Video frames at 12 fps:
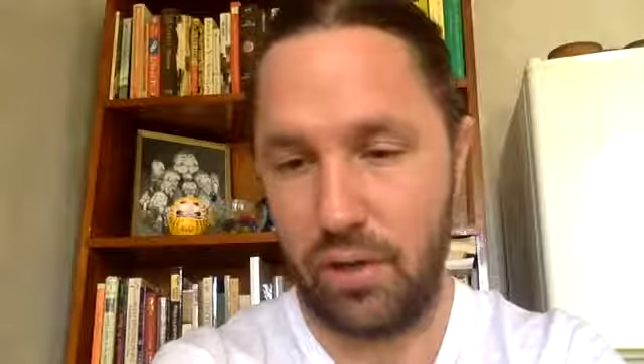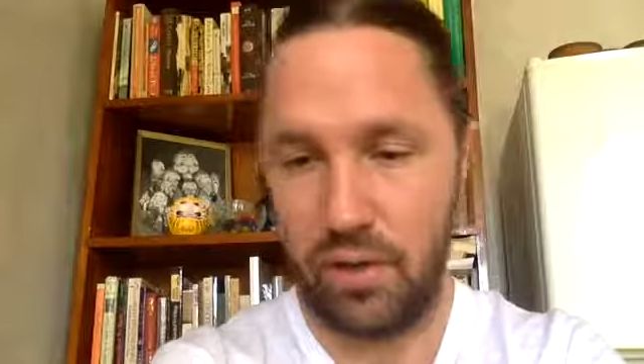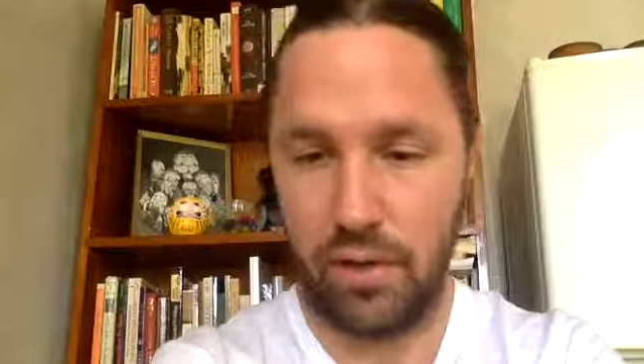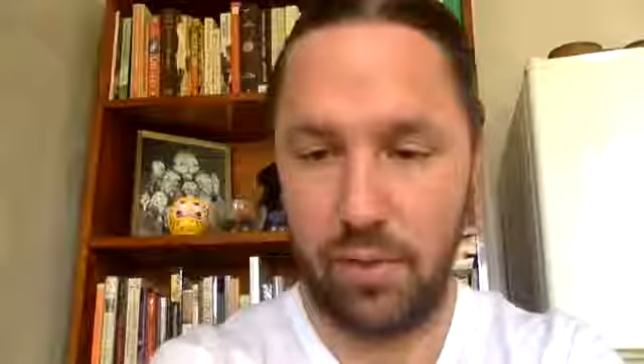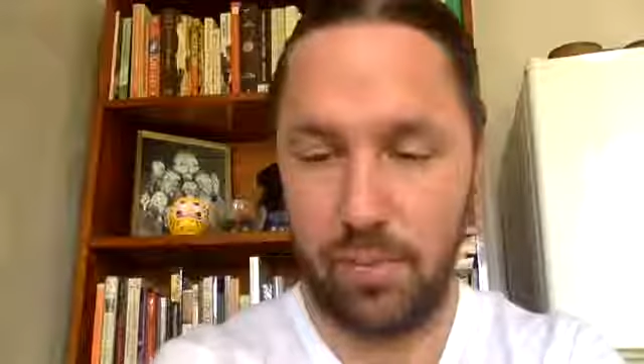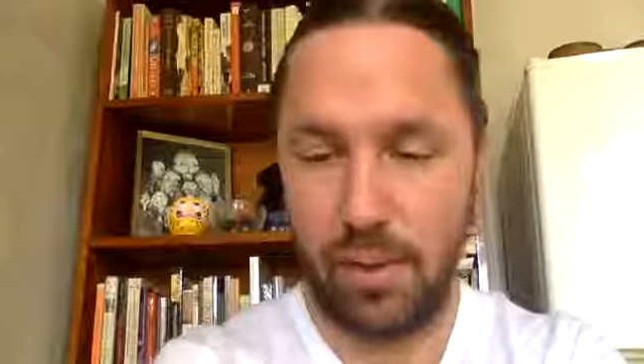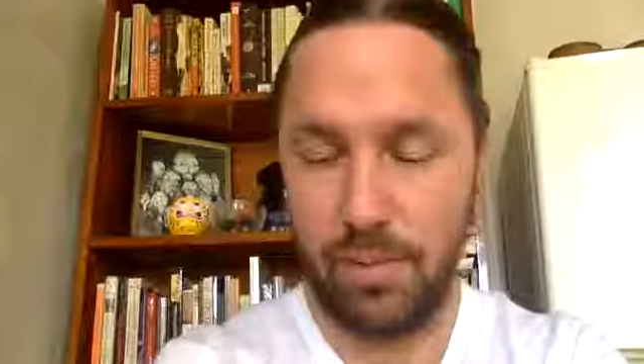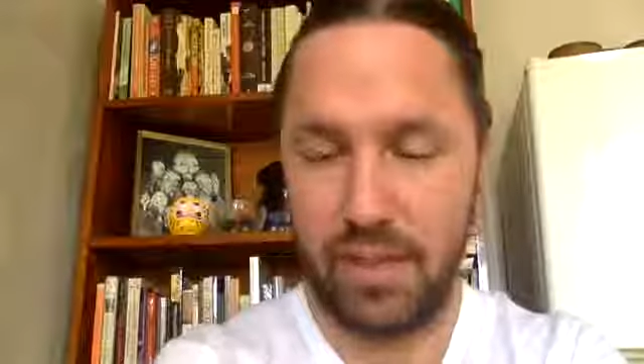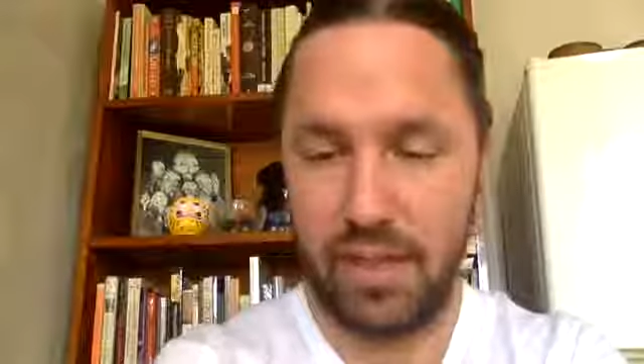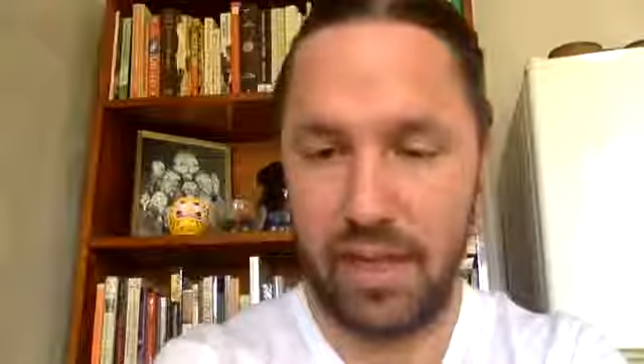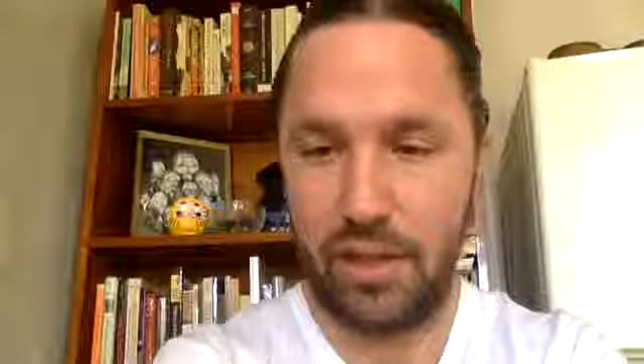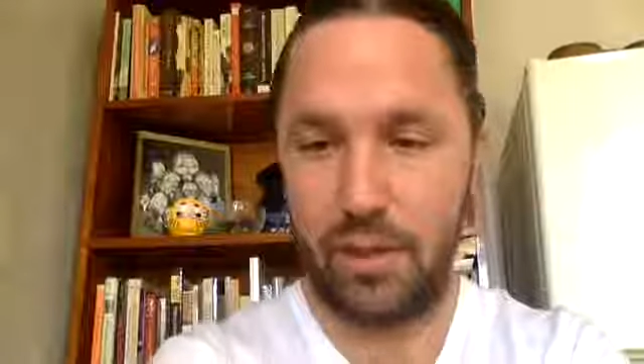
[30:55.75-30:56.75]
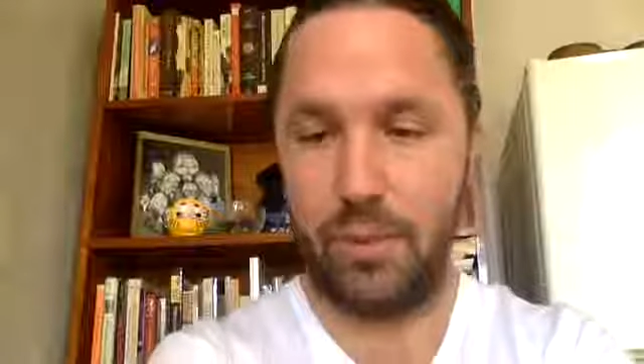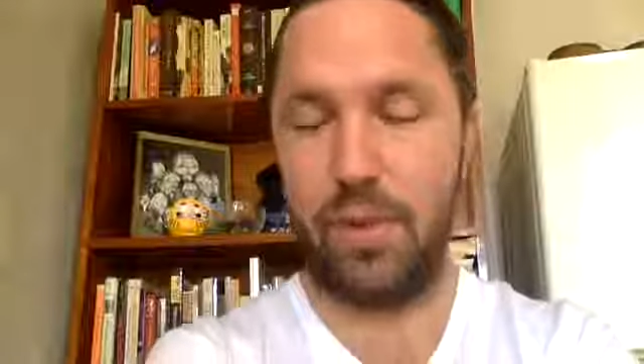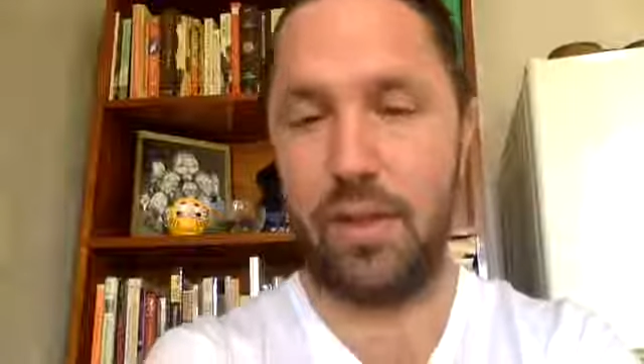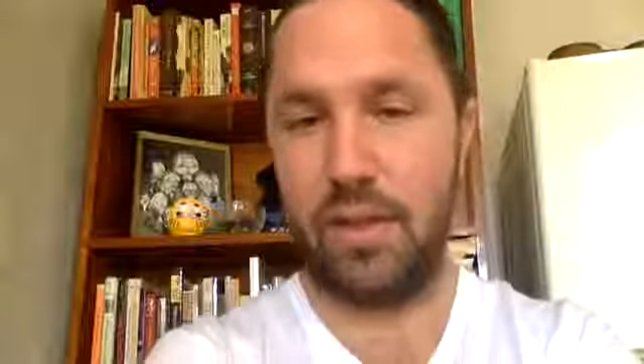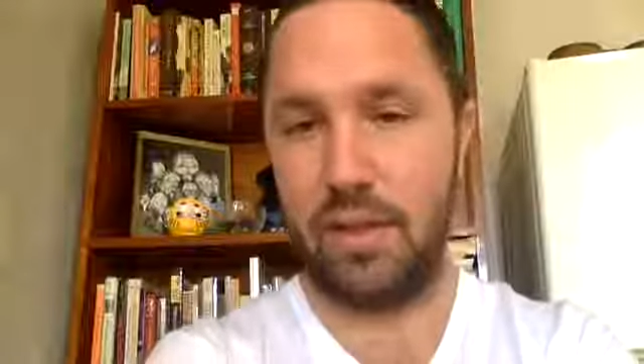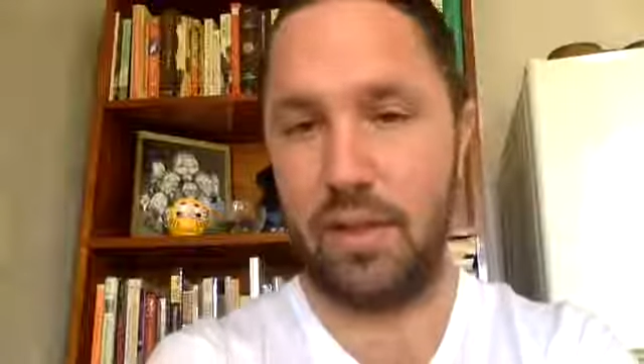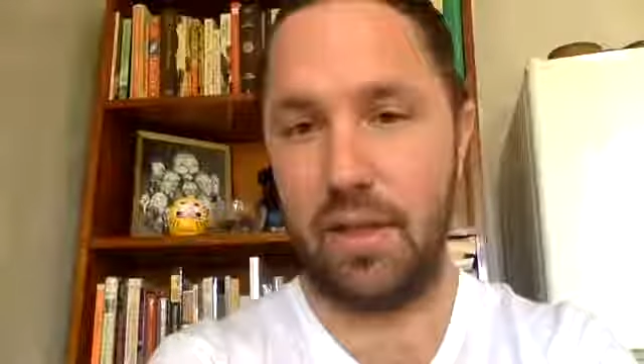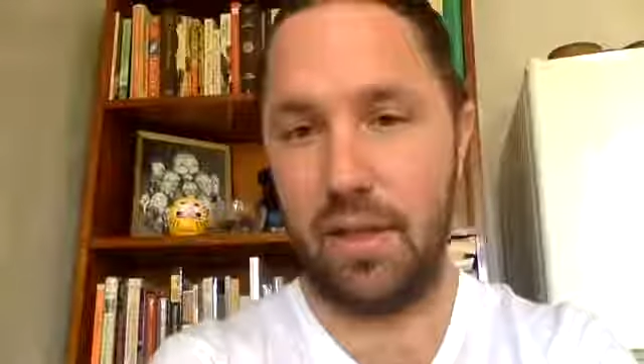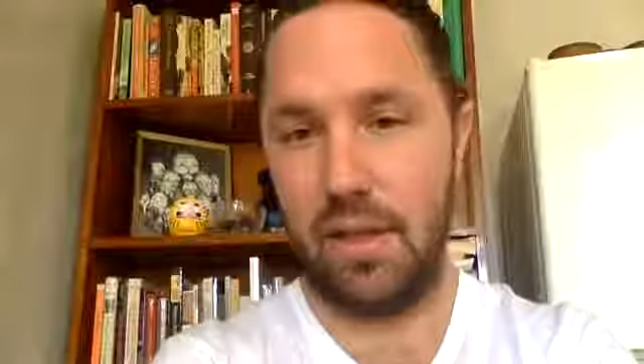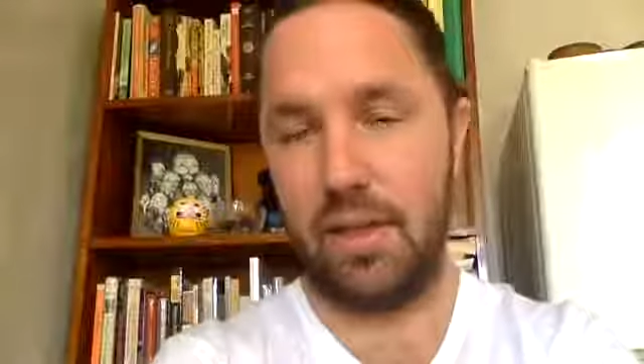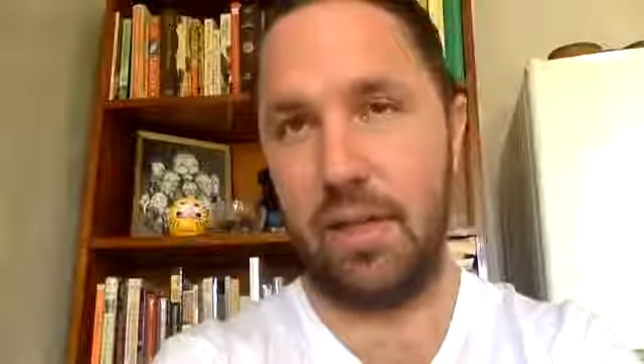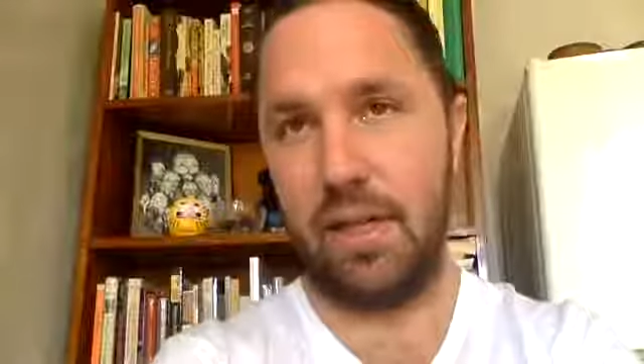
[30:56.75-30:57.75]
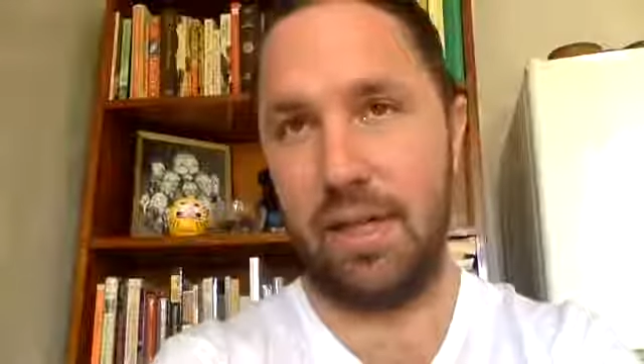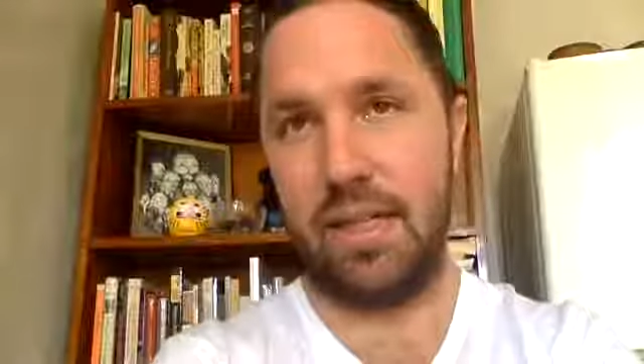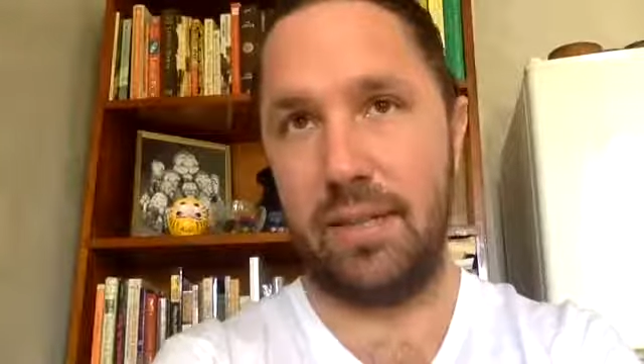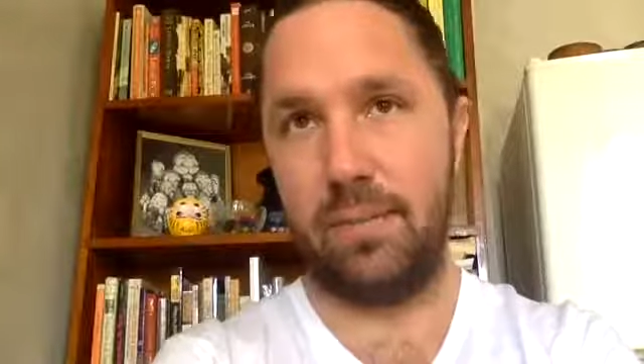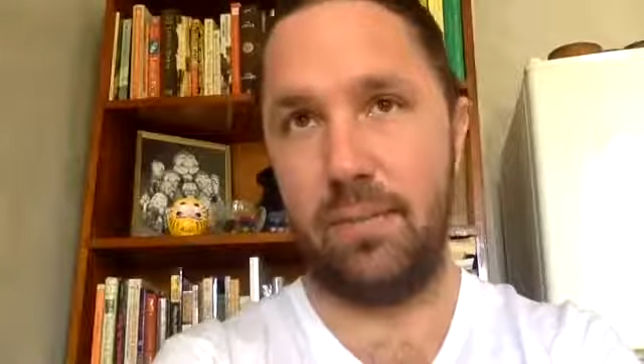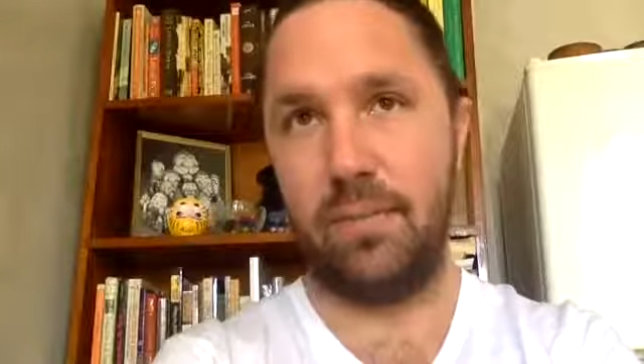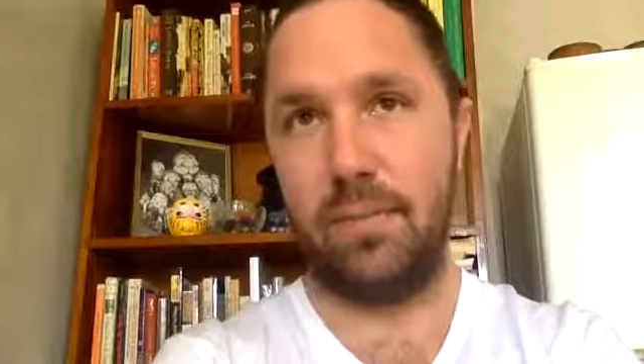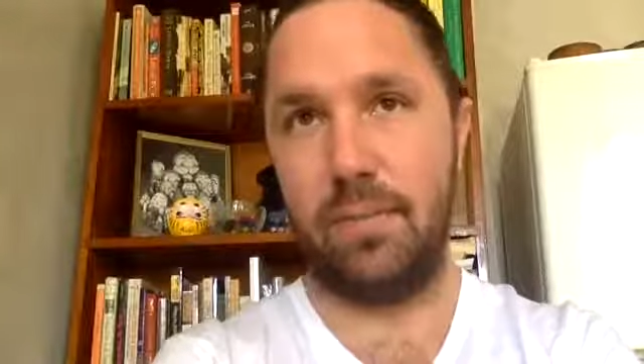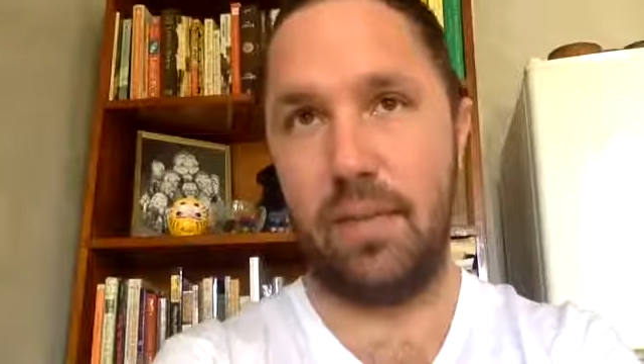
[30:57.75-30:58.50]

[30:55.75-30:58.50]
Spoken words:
or the Mamsa Dhatu is having